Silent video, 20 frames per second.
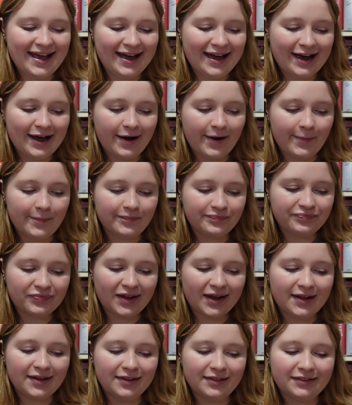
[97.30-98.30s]
Um,
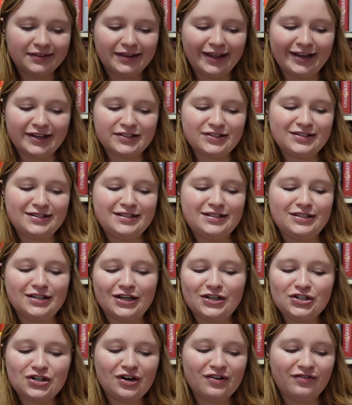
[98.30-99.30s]
like
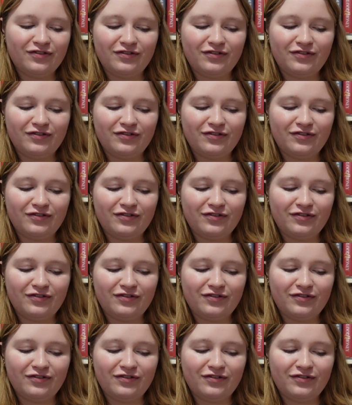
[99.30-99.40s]
such a